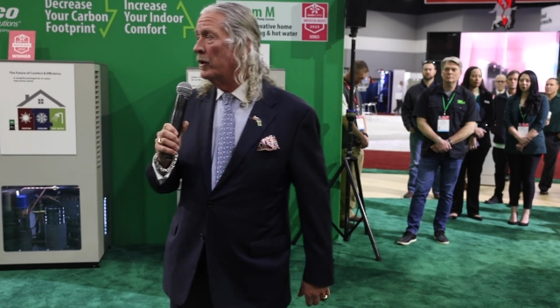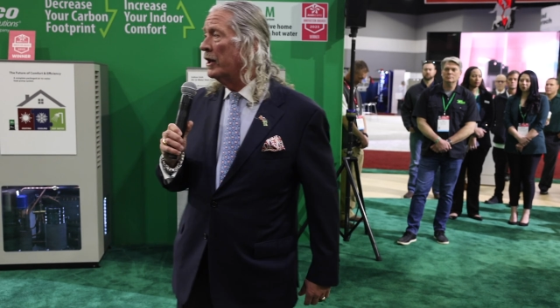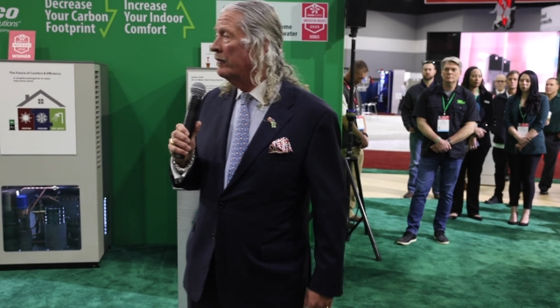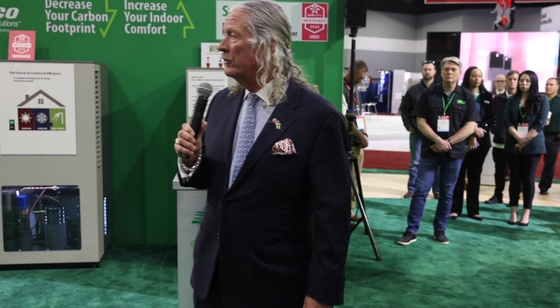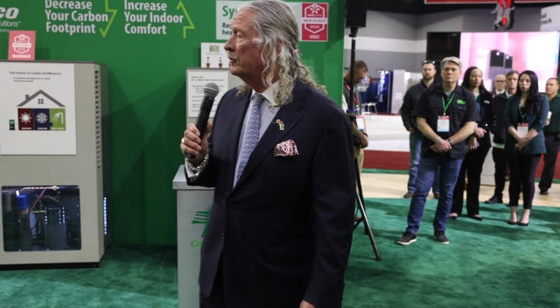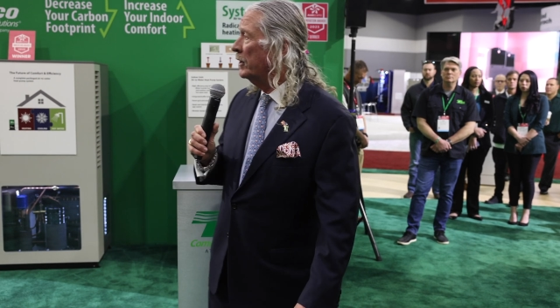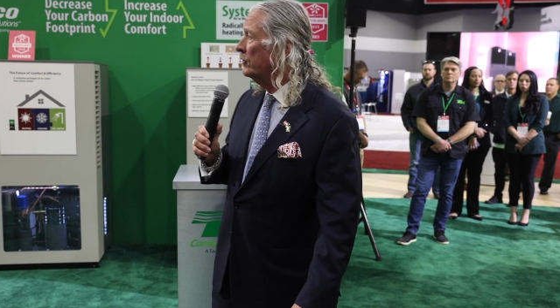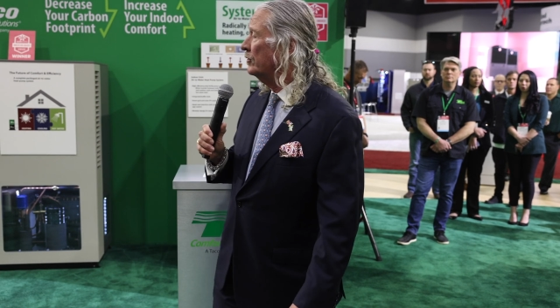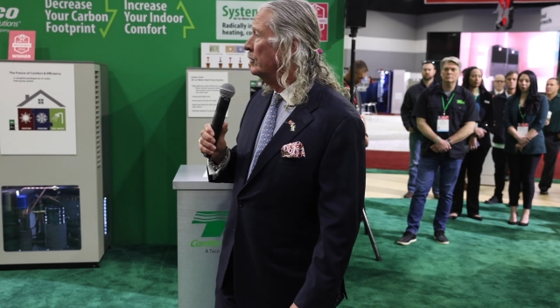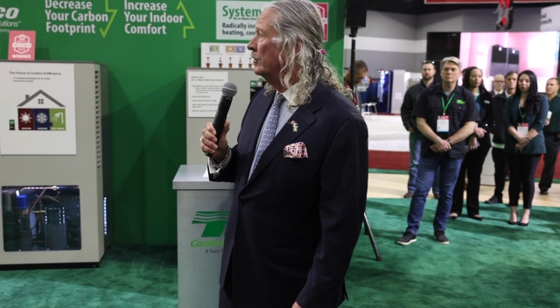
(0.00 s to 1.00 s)
will have a
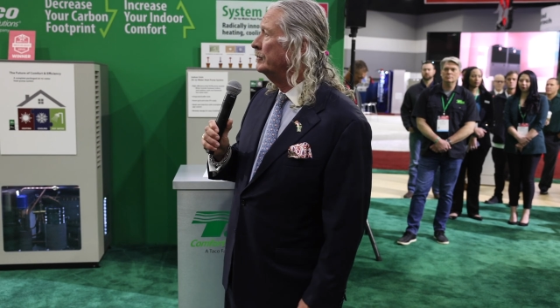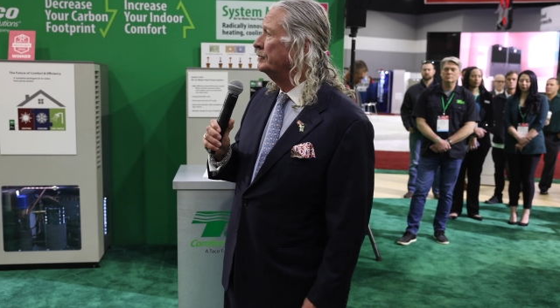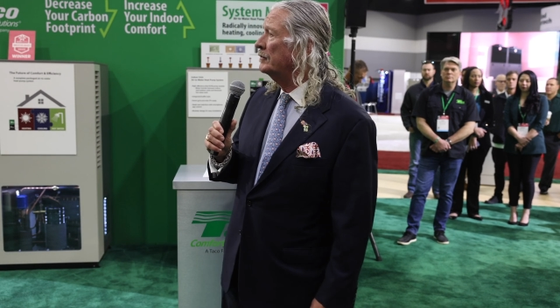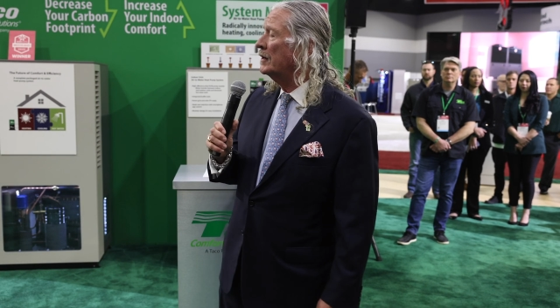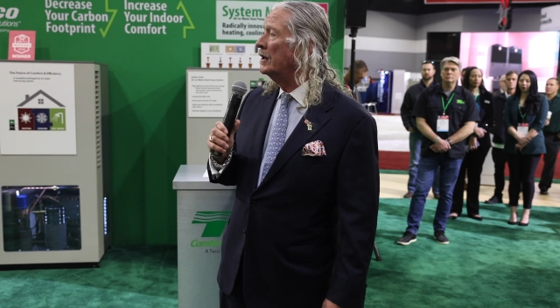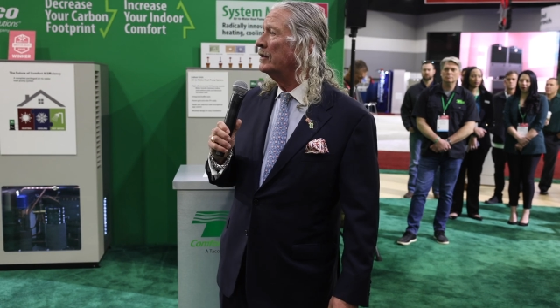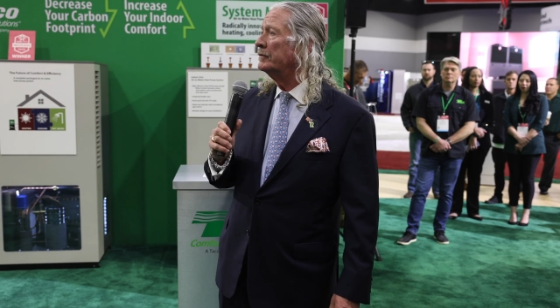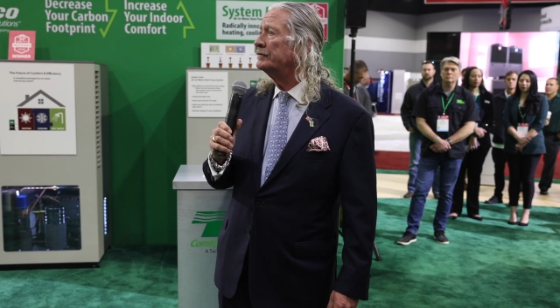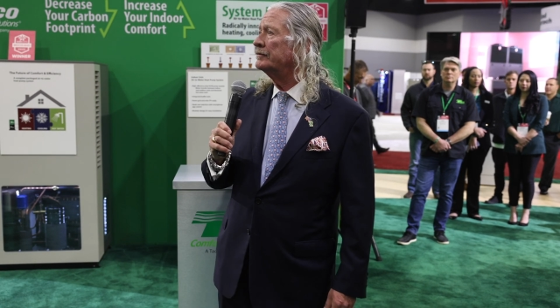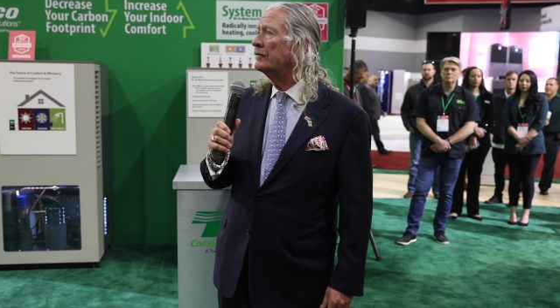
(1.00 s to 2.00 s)
special
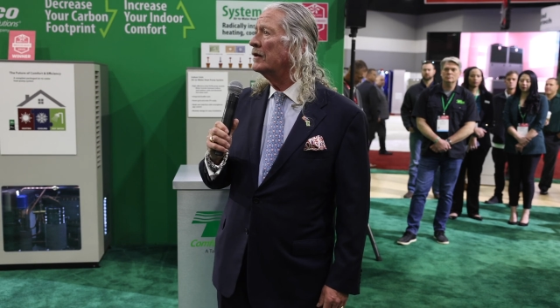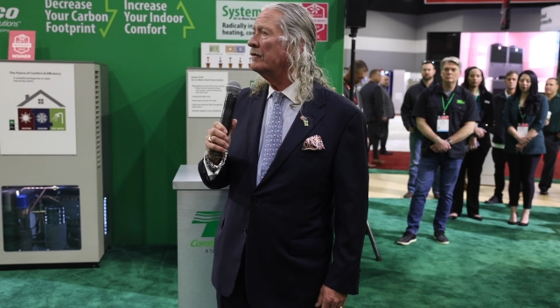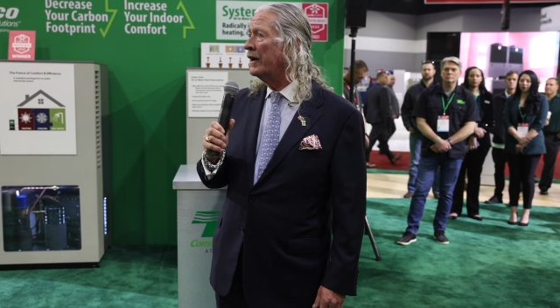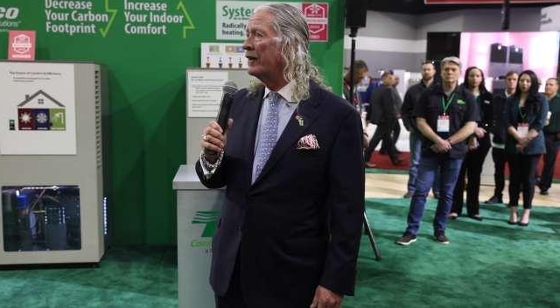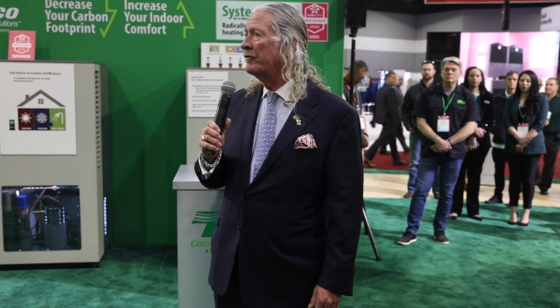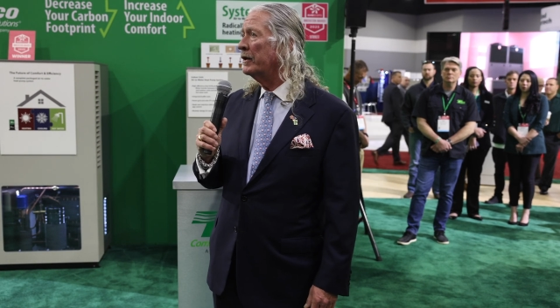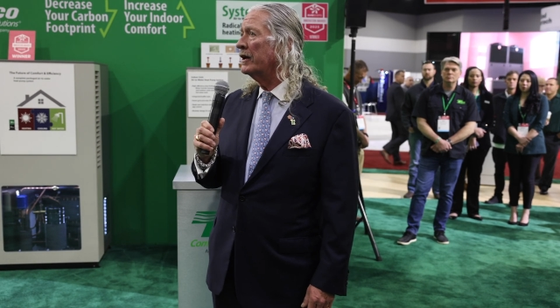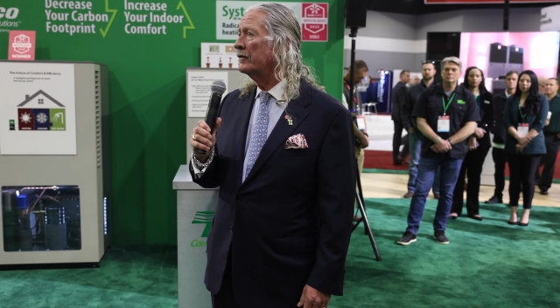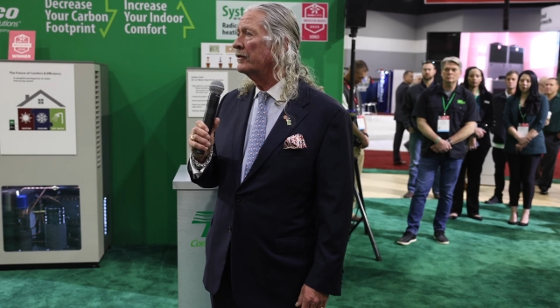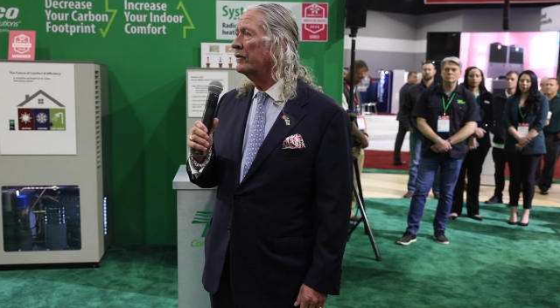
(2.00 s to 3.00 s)
5
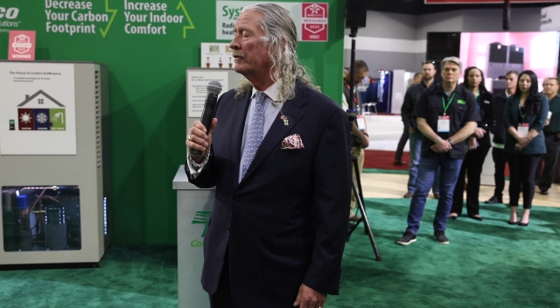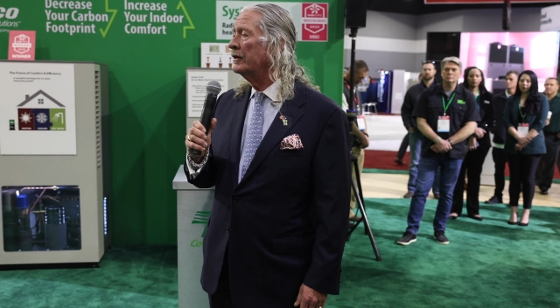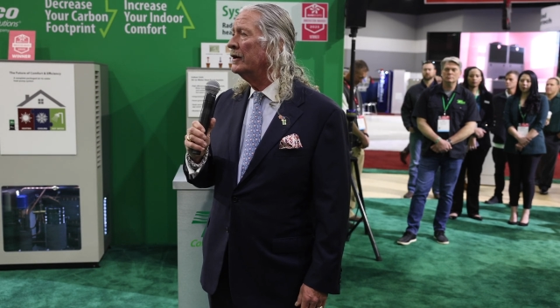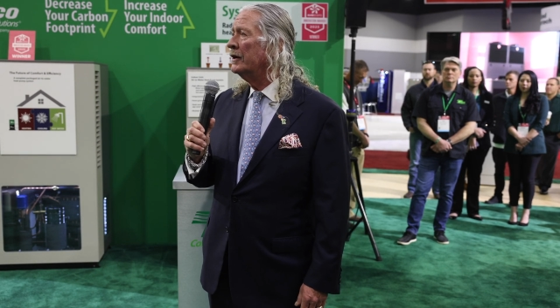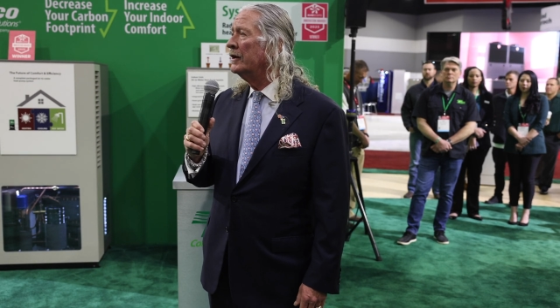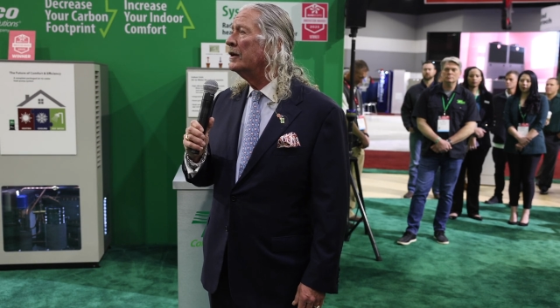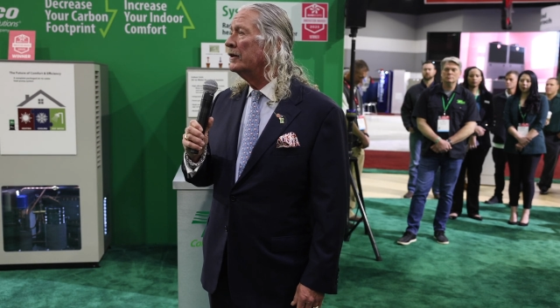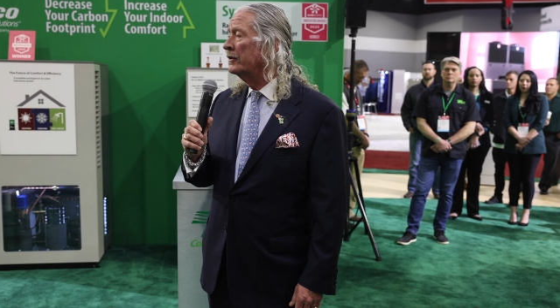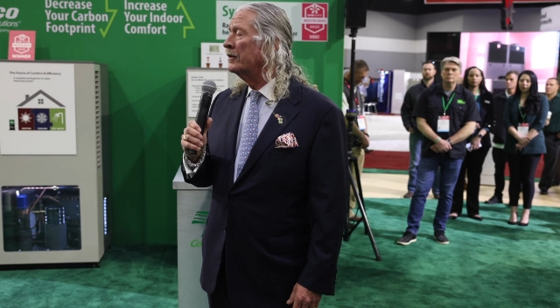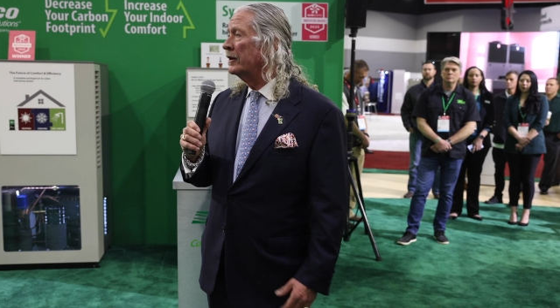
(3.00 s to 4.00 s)
minutes of
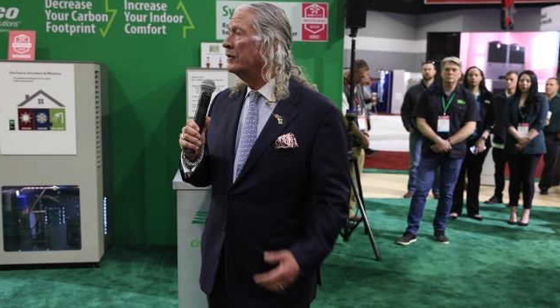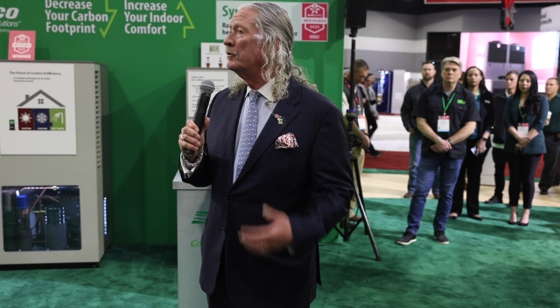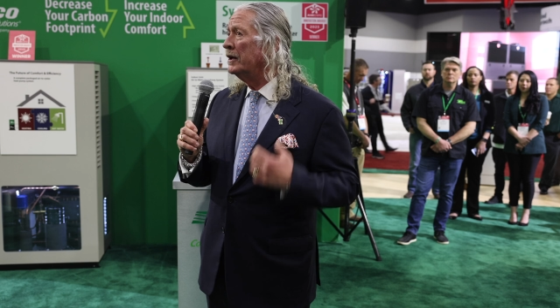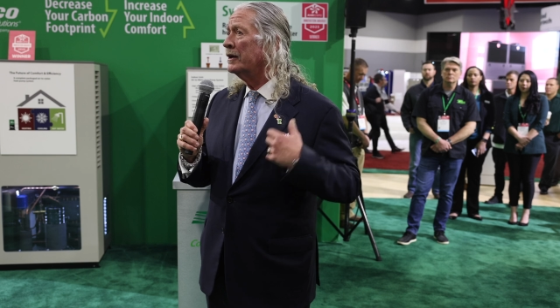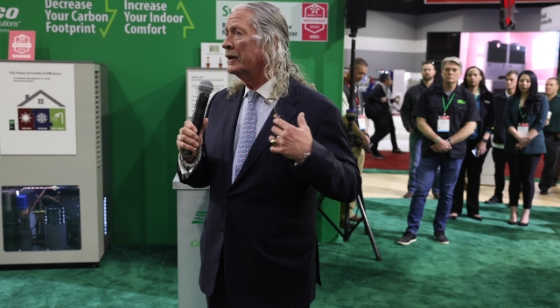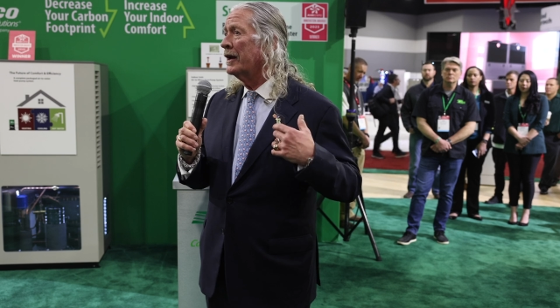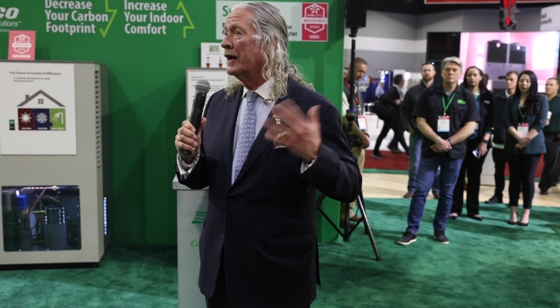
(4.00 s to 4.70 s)
listening to me again.